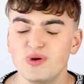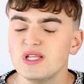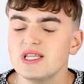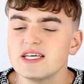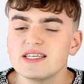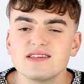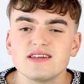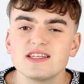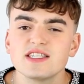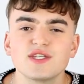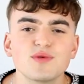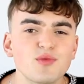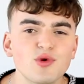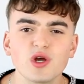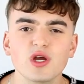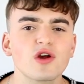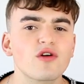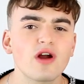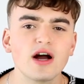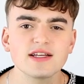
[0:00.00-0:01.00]
But listen, it's a
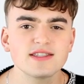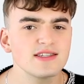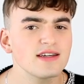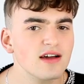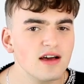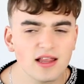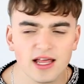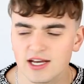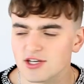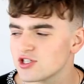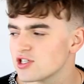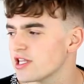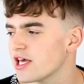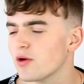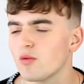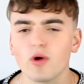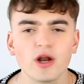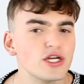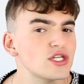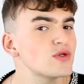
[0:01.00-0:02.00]
Maria Grazia collection,
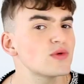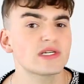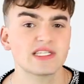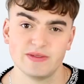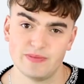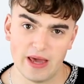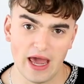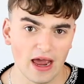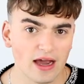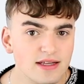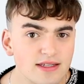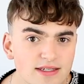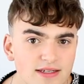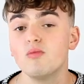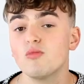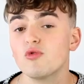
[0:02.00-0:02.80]
like what did you expect?